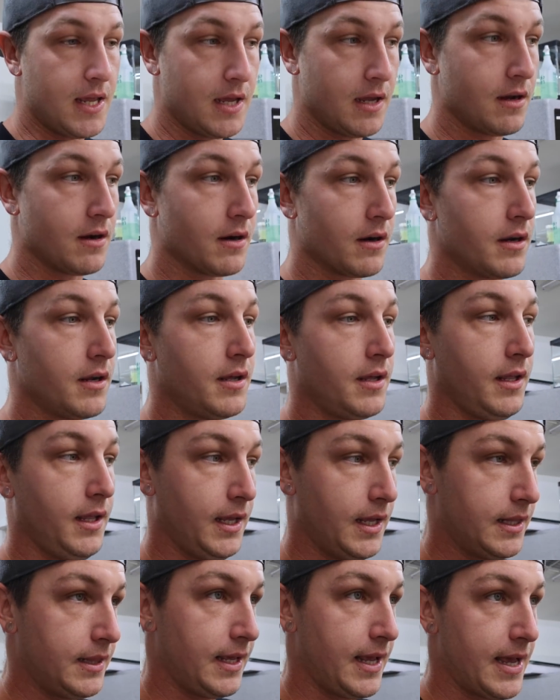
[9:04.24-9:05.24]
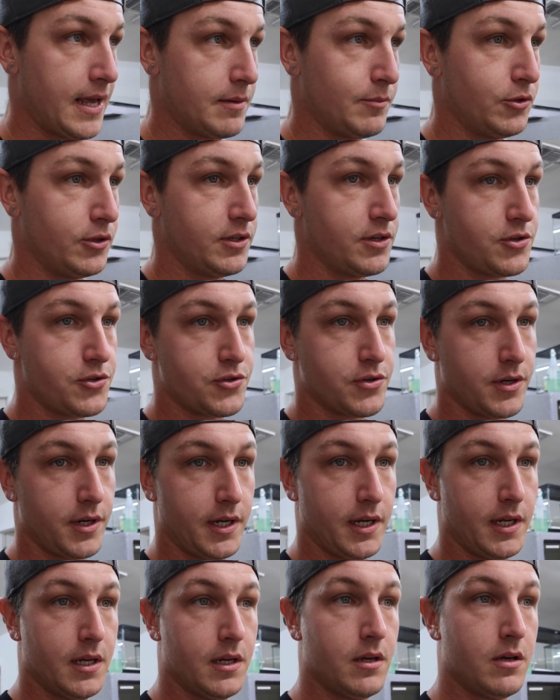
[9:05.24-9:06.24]
here in the animal
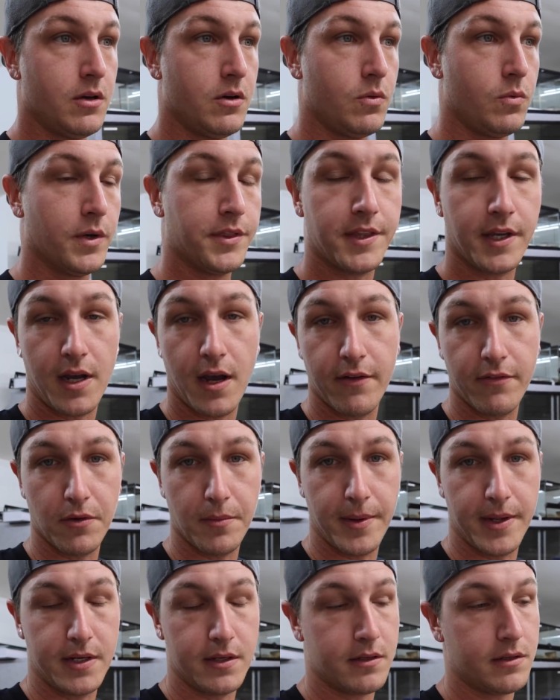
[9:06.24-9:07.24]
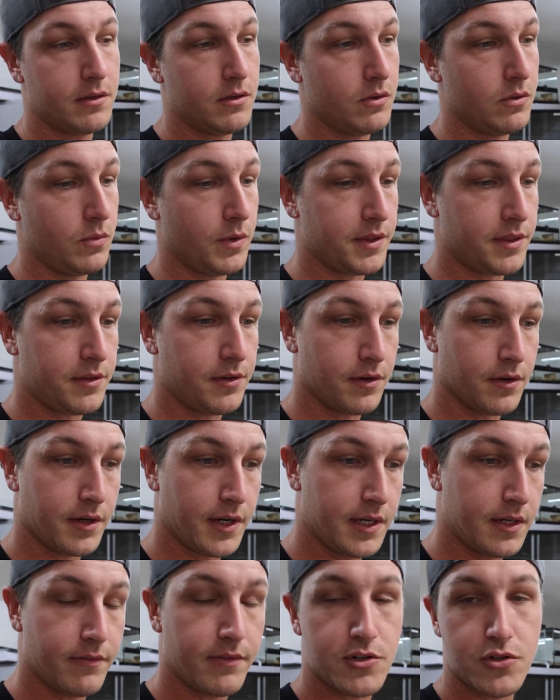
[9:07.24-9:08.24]
industry, with the government, with your
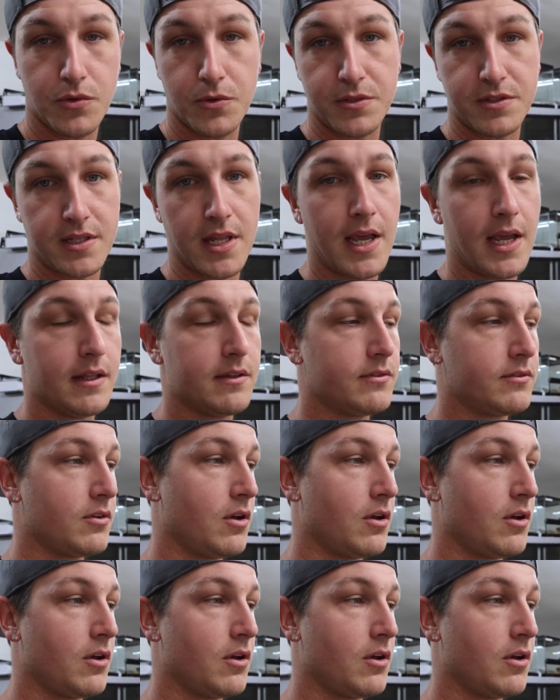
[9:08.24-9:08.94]
individual states.